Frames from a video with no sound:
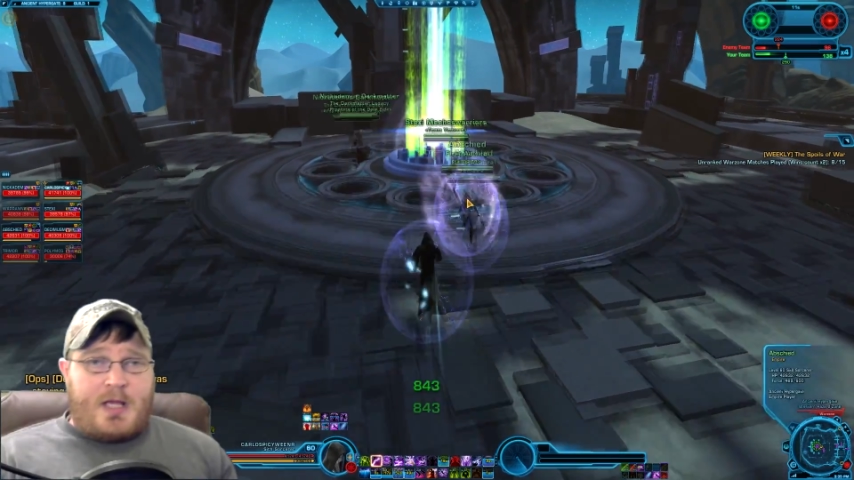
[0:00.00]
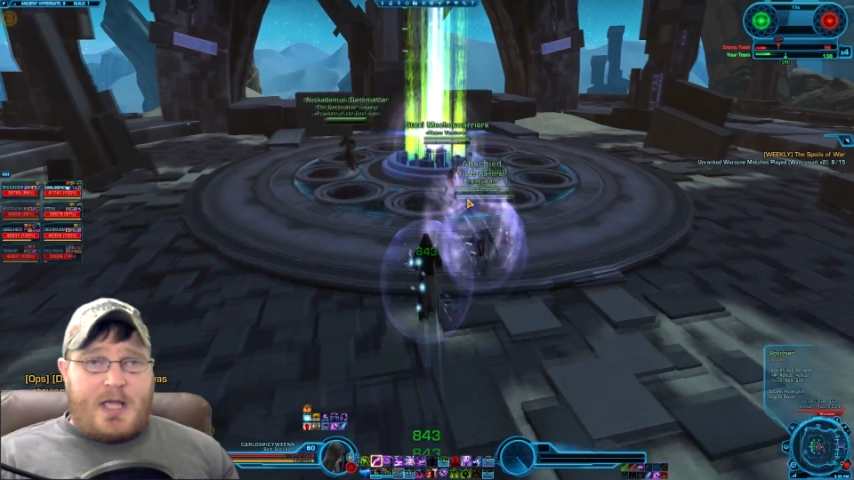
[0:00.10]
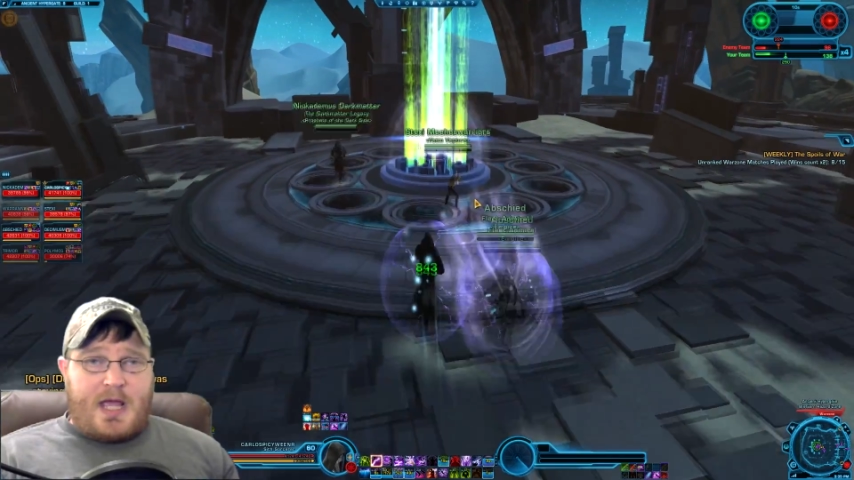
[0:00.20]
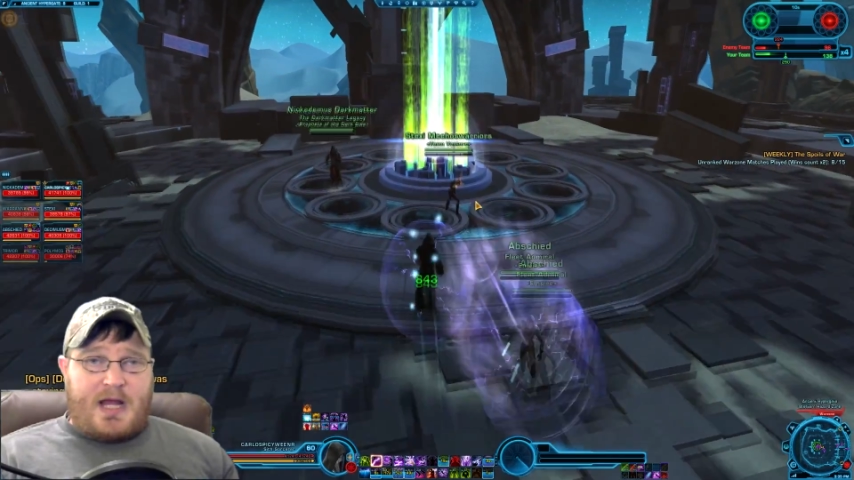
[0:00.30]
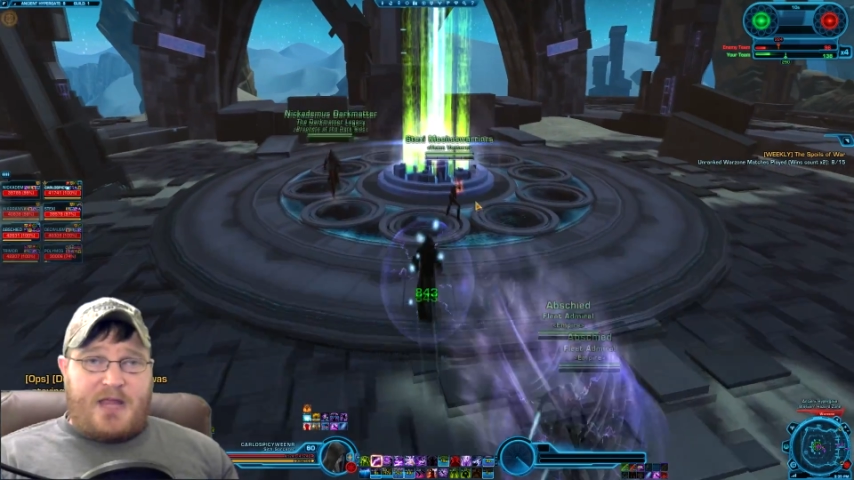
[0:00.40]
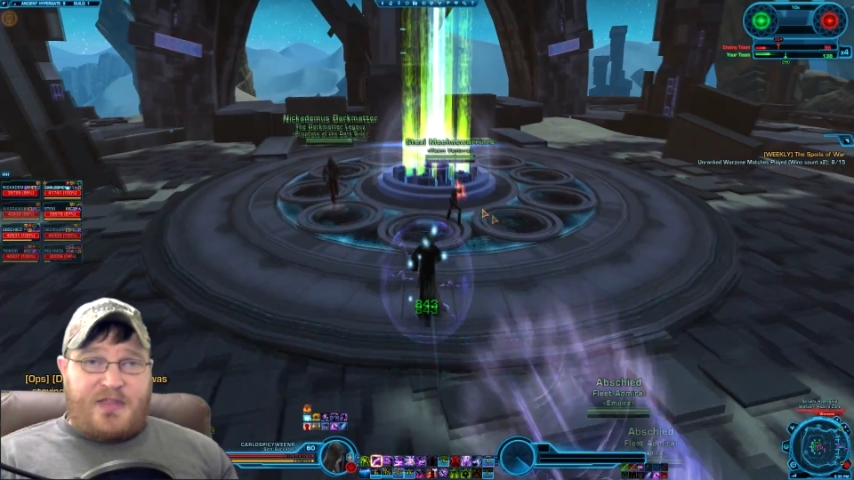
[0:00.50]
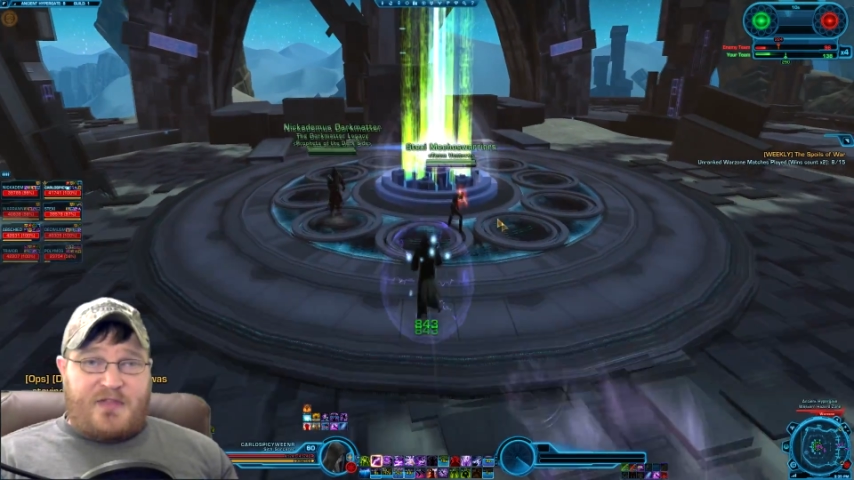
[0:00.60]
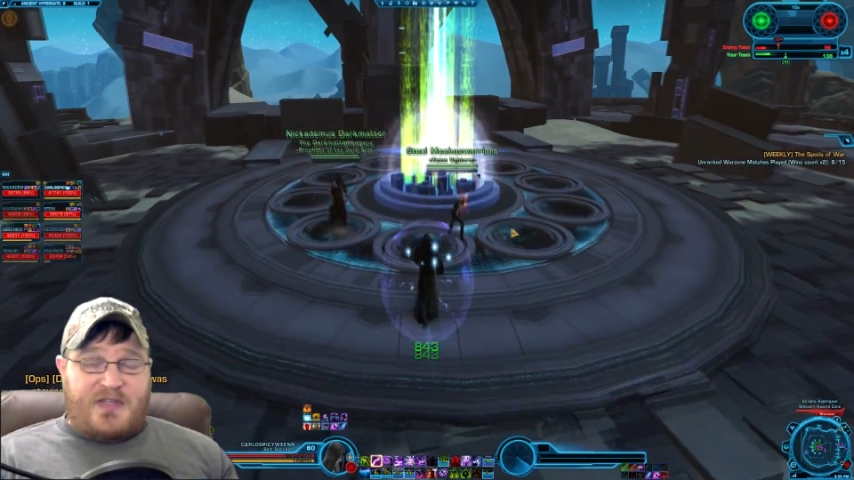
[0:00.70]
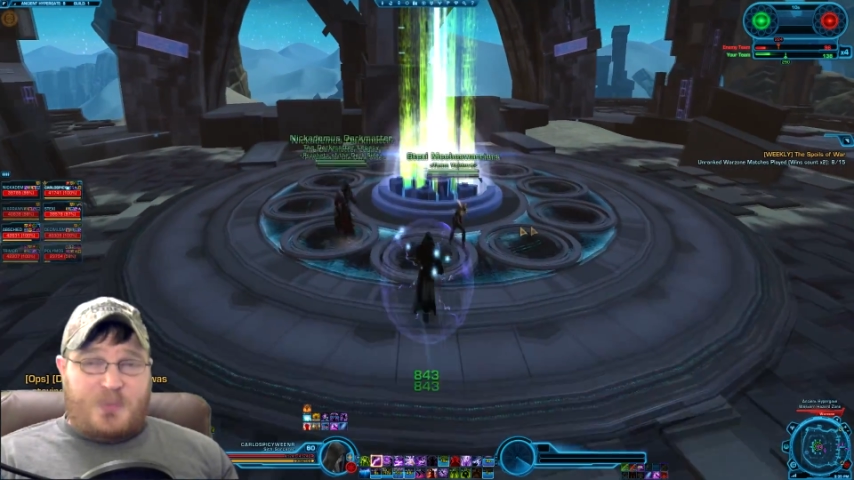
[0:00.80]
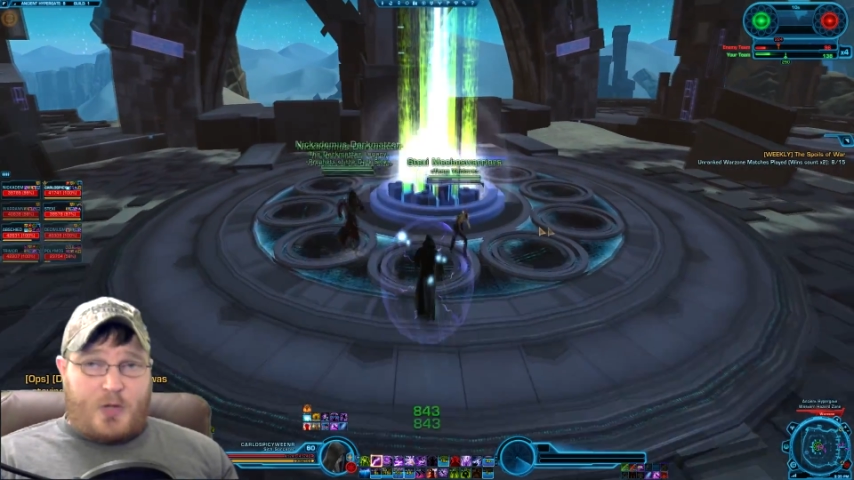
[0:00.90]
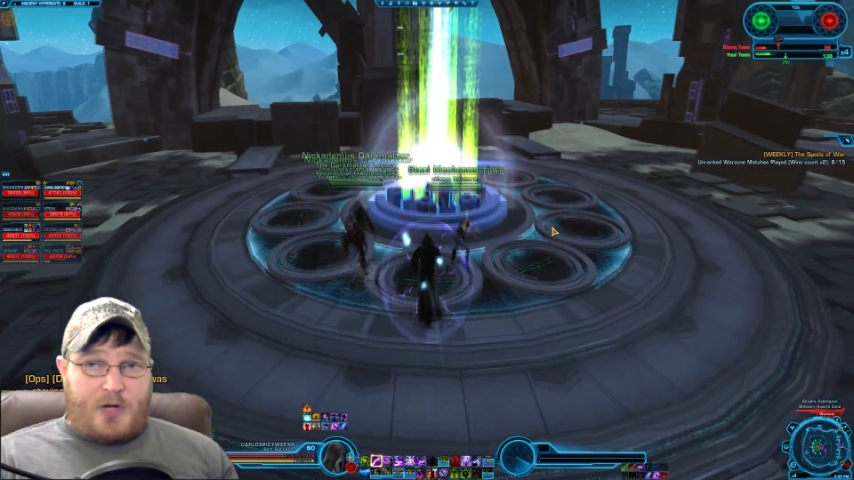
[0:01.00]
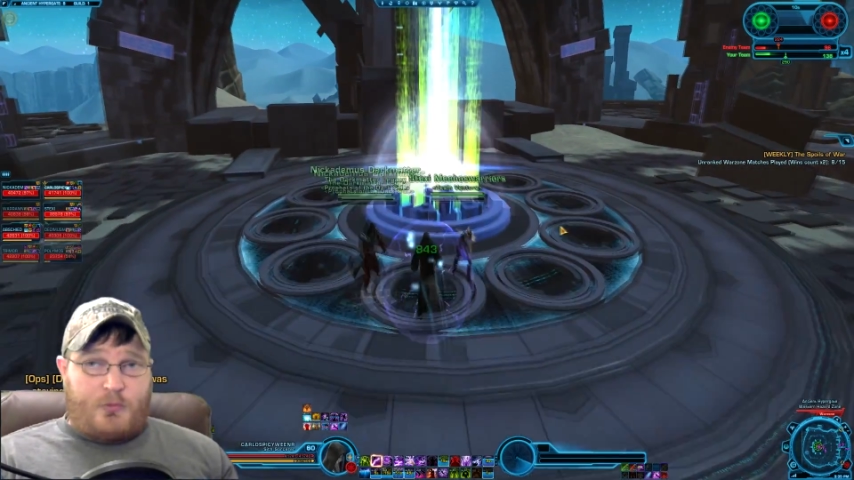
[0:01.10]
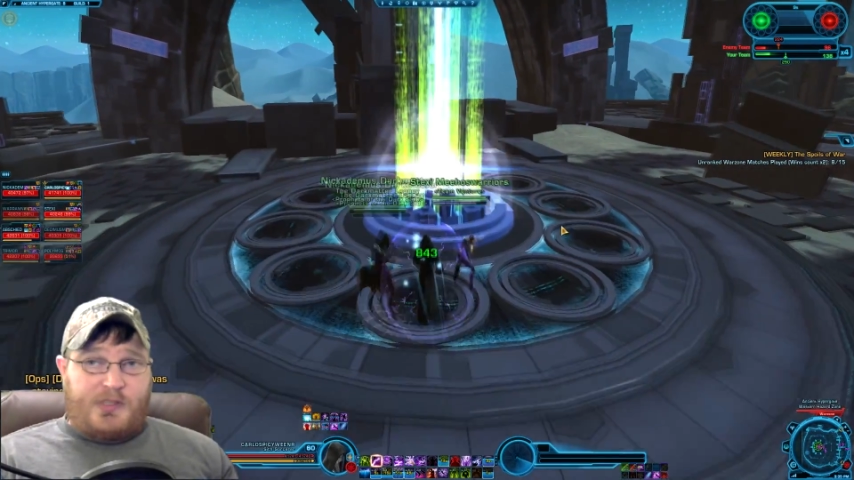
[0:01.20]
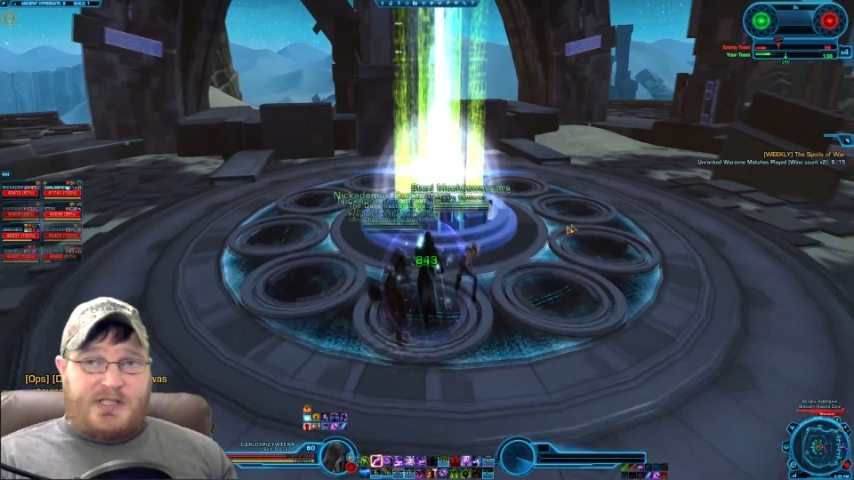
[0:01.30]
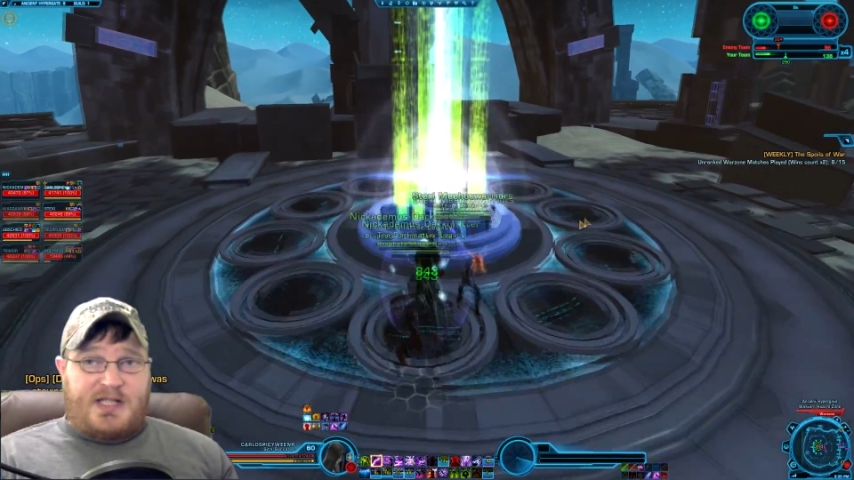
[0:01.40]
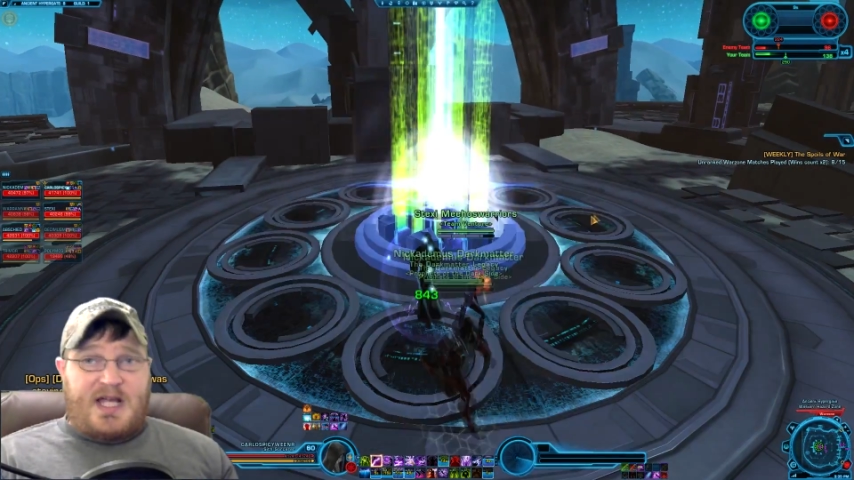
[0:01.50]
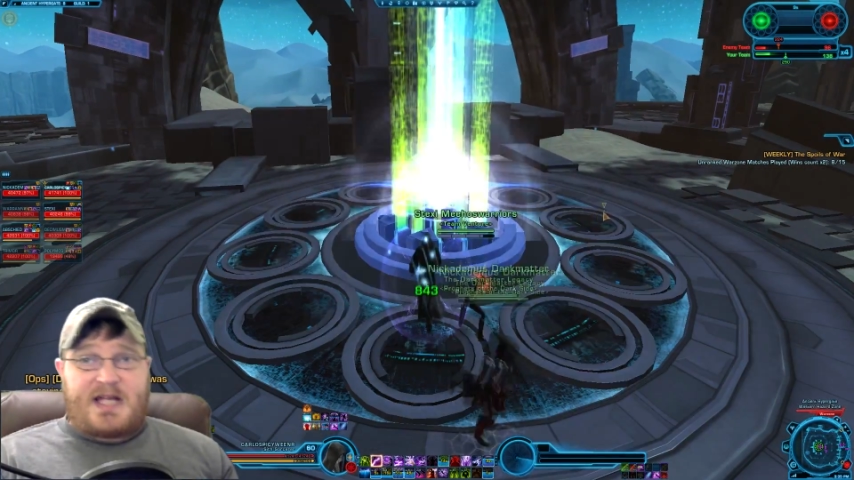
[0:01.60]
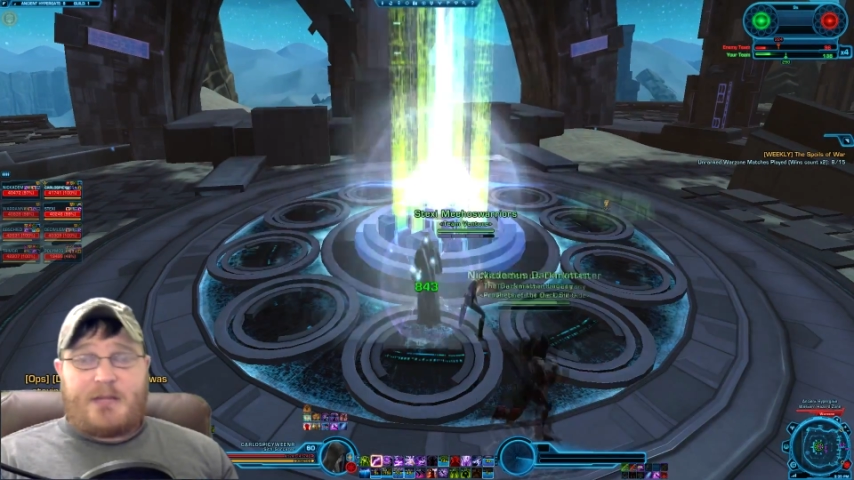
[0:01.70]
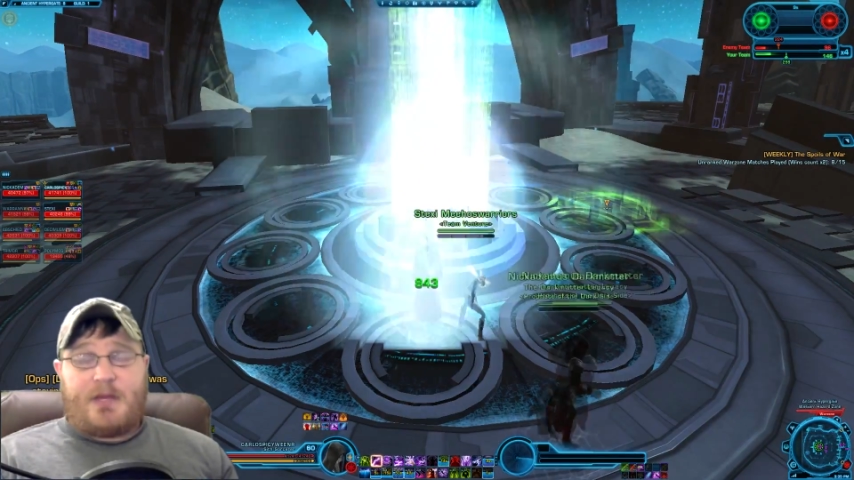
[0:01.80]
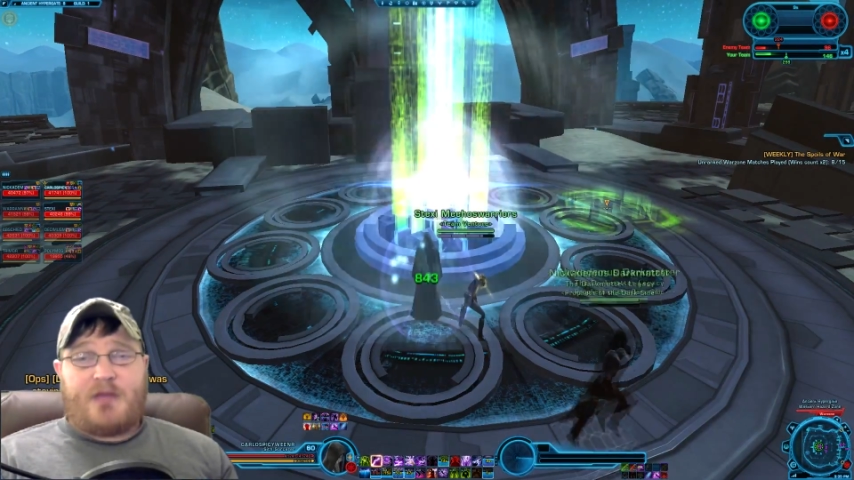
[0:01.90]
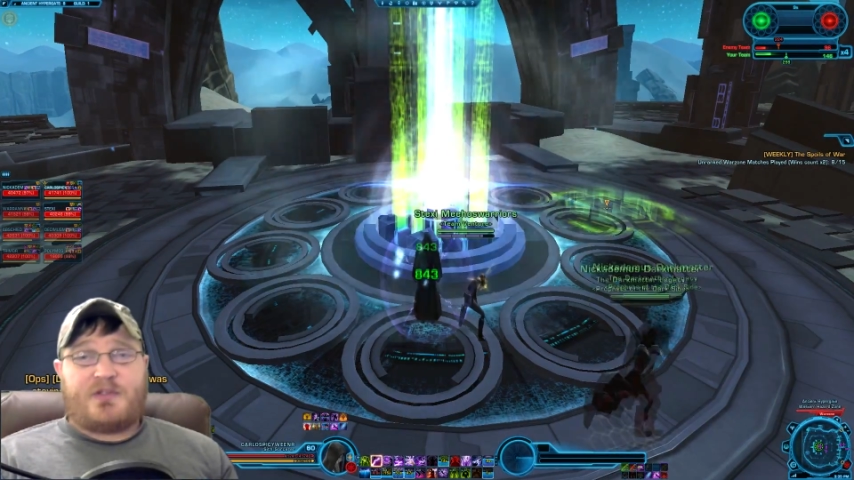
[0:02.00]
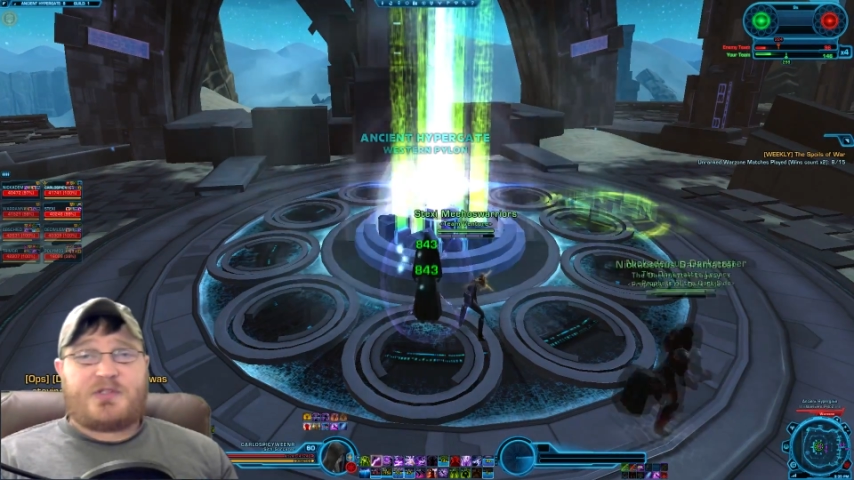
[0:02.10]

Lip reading: And I think that's what I really like about